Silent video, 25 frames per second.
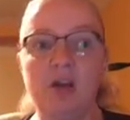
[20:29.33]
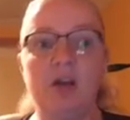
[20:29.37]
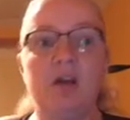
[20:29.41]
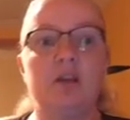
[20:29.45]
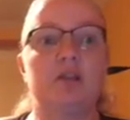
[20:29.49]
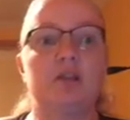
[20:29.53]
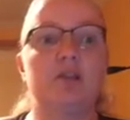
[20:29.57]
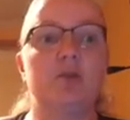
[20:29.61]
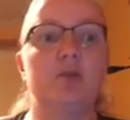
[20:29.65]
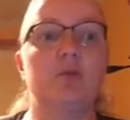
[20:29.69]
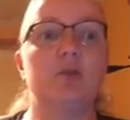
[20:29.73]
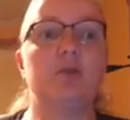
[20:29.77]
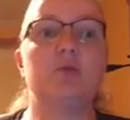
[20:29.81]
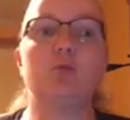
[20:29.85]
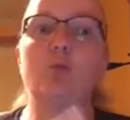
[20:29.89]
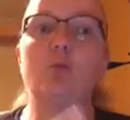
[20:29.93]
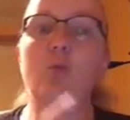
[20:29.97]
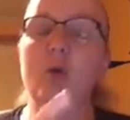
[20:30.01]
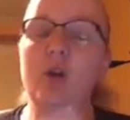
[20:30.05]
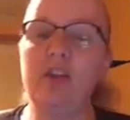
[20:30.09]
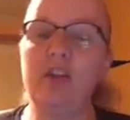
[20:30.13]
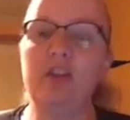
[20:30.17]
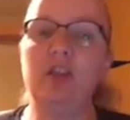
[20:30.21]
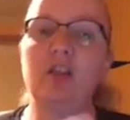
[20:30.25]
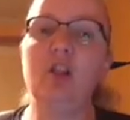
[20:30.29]
So it's
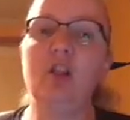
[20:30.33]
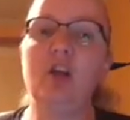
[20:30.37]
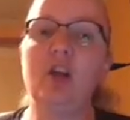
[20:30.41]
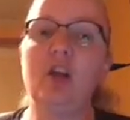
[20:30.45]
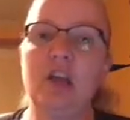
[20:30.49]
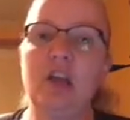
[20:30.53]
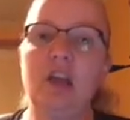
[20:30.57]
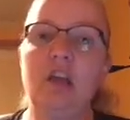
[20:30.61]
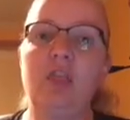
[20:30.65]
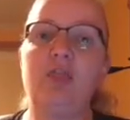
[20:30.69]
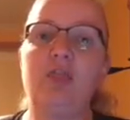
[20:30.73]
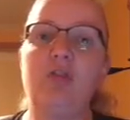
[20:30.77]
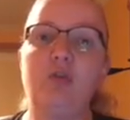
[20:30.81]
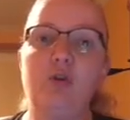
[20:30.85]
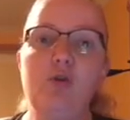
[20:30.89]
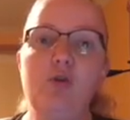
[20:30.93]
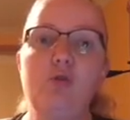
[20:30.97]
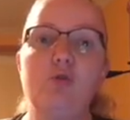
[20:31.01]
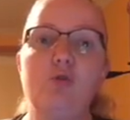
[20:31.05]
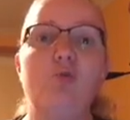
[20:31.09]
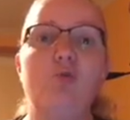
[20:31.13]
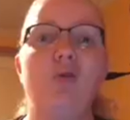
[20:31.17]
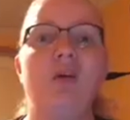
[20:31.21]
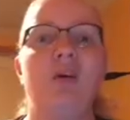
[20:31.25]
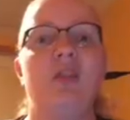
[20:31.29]
worth looking
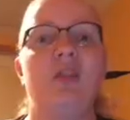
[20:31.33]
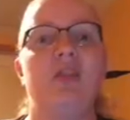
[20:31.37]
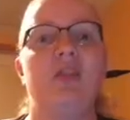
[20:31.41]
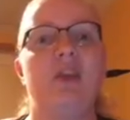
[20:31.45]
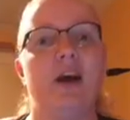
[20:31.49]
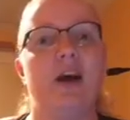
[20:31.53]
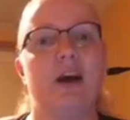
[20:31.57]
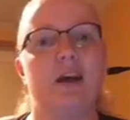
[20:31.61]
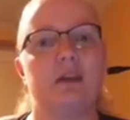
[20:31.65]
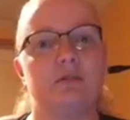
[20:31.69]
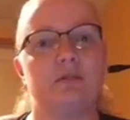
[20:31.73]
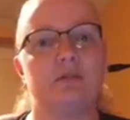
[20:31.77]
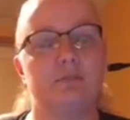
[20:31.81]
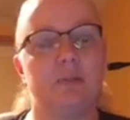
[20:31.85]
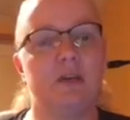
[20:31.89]
through that,